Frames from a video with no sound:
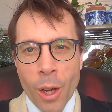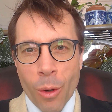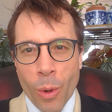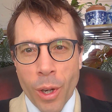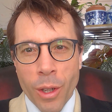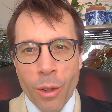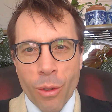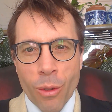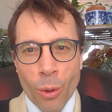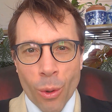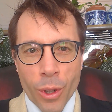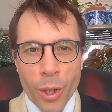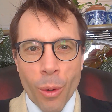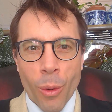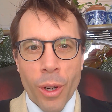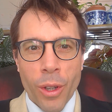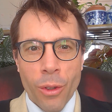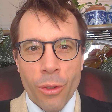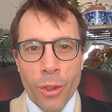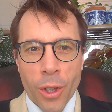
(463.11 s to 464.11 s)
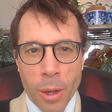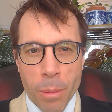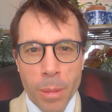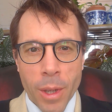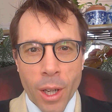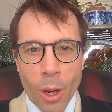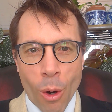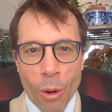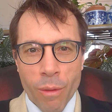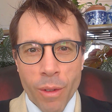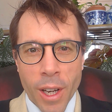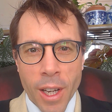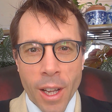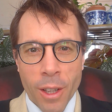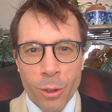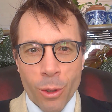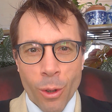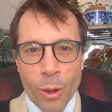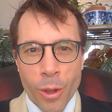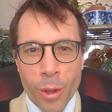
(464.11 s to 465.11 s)
when you thought you were using a big O of n
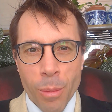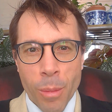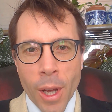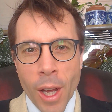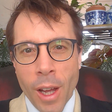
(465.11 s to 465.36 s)
algorithm,